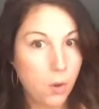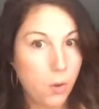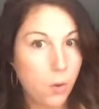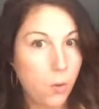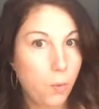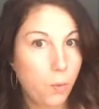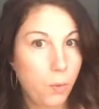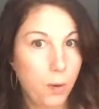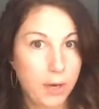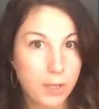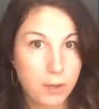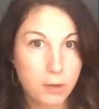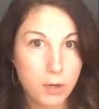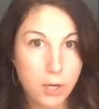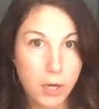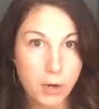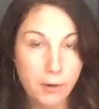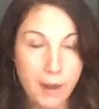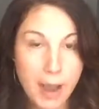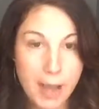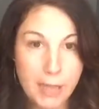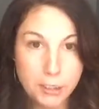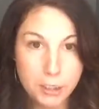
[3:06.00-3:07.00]
What are you
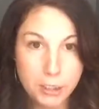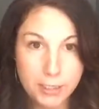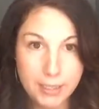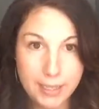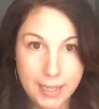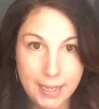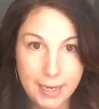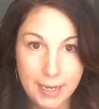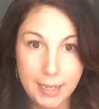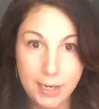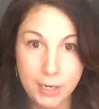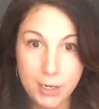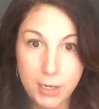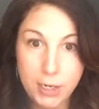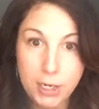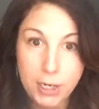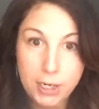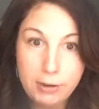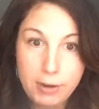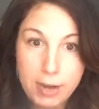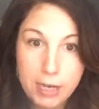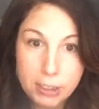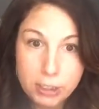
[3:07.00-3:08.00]
congratulating? Are you
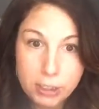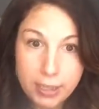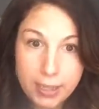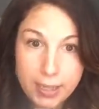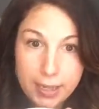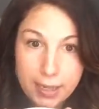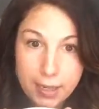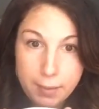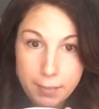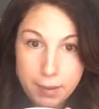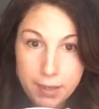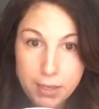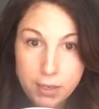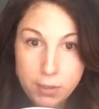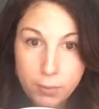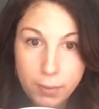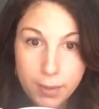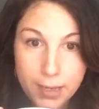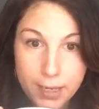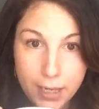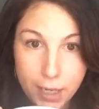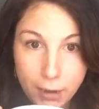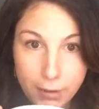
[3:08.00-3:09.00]
congratulating me or are
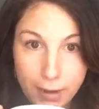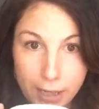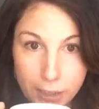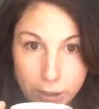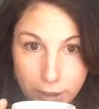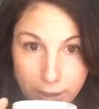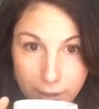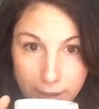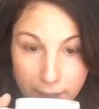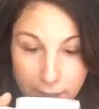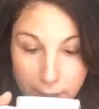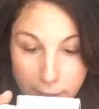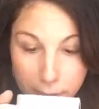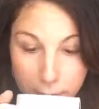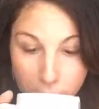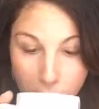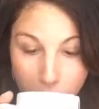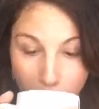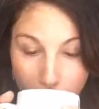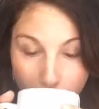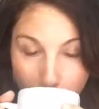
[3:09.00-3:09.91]
we congratulating you?